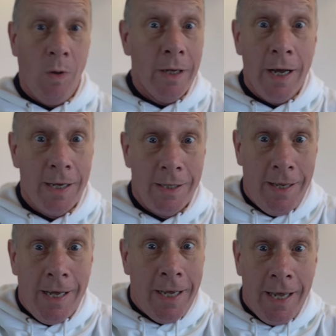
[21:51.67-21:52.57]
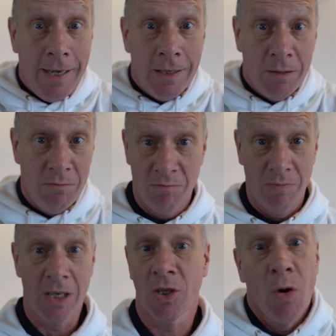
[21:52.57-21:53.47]
Well, guys, in that case,
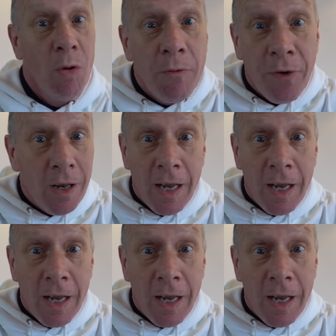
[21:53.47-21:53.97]
let's go look for the